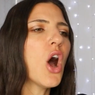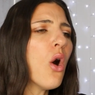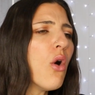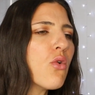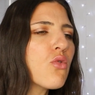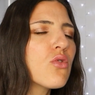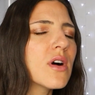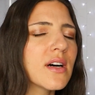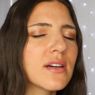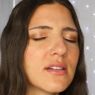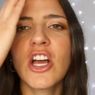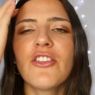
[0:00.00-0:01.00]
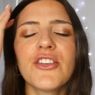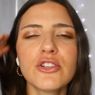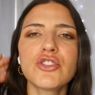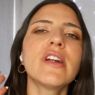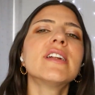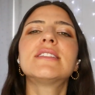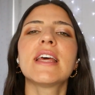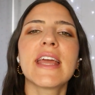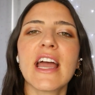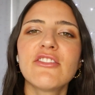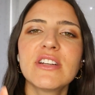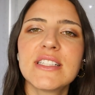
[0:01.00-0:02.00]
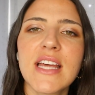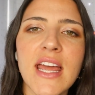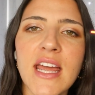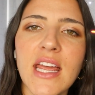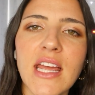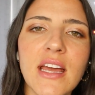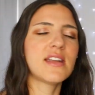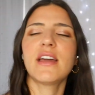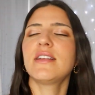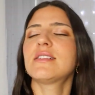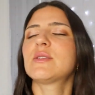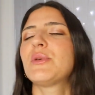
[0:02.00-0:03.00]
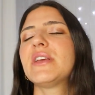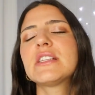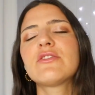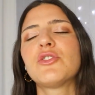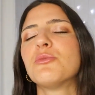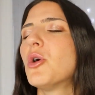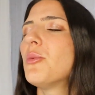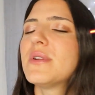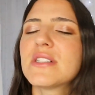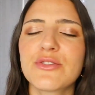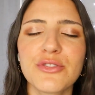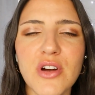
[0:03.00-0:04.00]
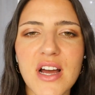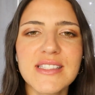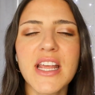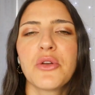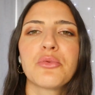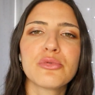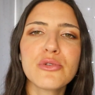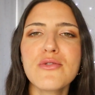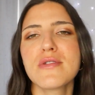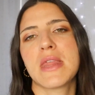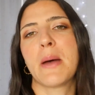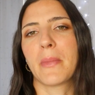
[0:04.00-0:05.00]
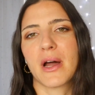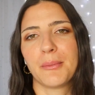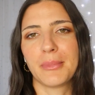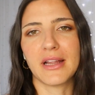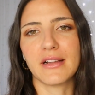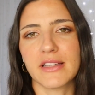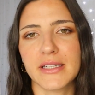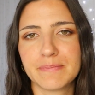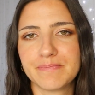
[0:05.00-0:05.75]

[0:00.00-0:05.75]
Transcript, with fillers: No! Y'all, they're trying to take everyday, nice, peaceful moments for us and ruin them completely.